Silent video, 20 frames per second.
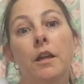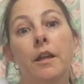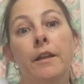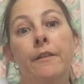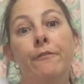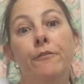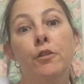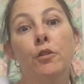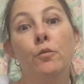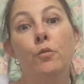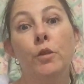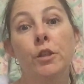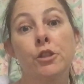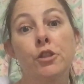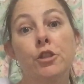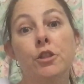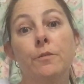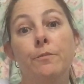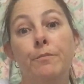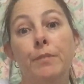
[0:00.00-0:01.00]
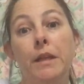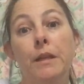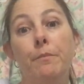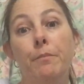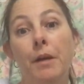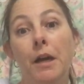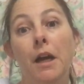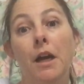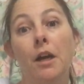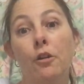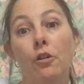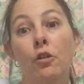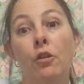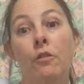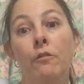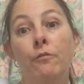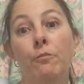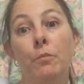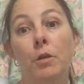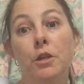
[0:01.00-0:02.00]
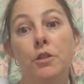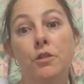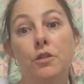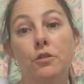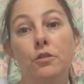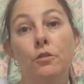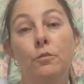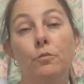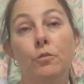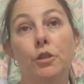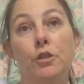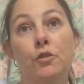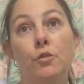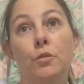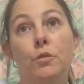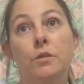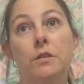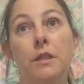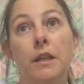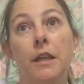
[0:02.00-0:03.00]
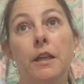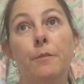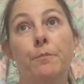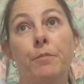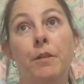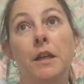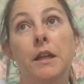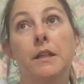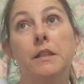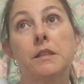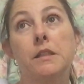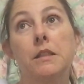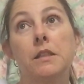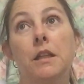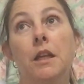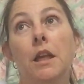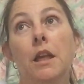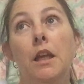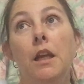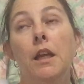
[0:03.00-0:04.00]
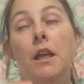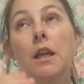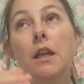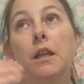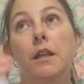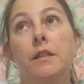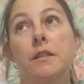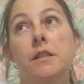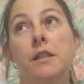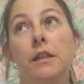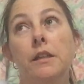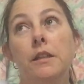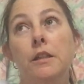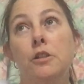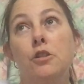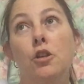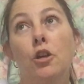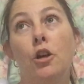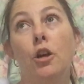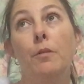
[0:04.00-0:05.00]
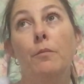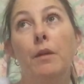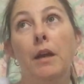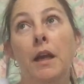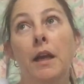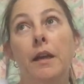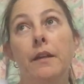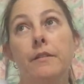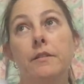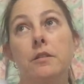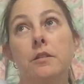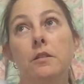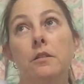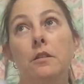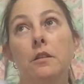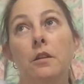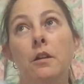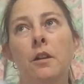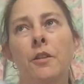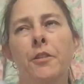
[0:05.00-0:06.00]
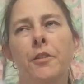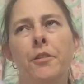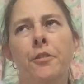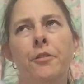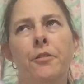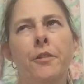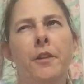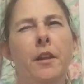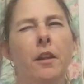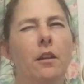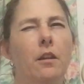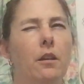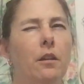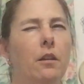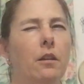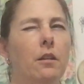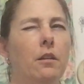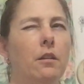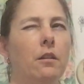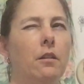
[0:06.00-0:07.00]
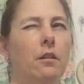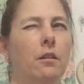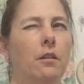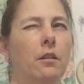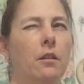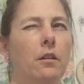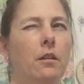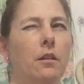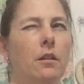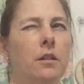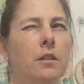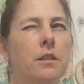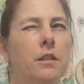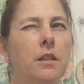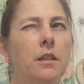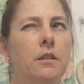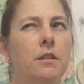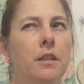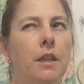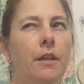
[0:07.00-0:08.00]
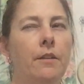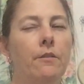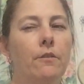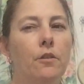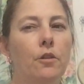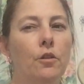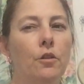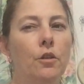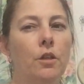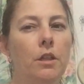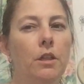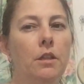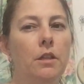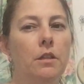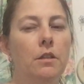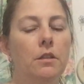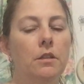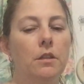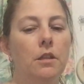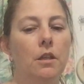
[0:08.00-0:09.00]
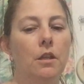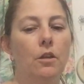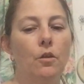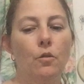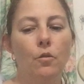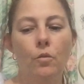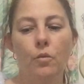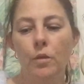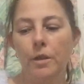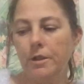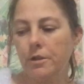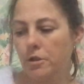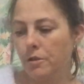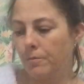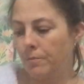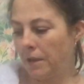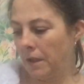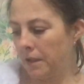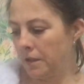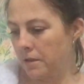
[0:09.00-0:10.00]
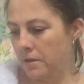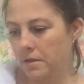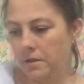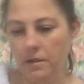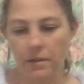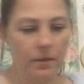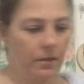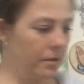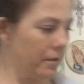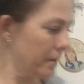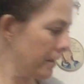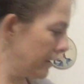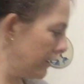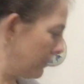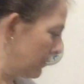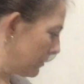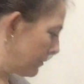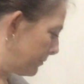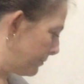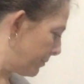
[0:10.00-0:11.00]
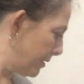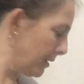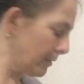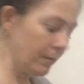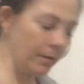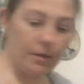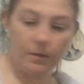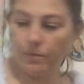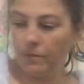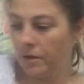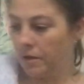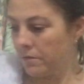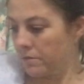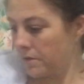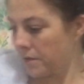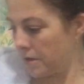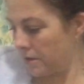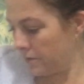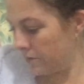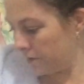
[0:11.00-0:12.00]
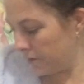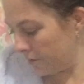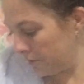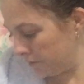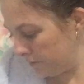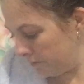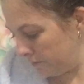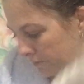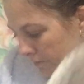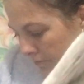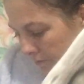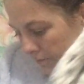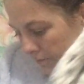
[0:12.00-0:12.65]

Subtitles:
if you wish to be a part of my Zoom, which will take place Sydney time at, I think I said 10:30, which makes it, hang on, bear with me, I'll tell you.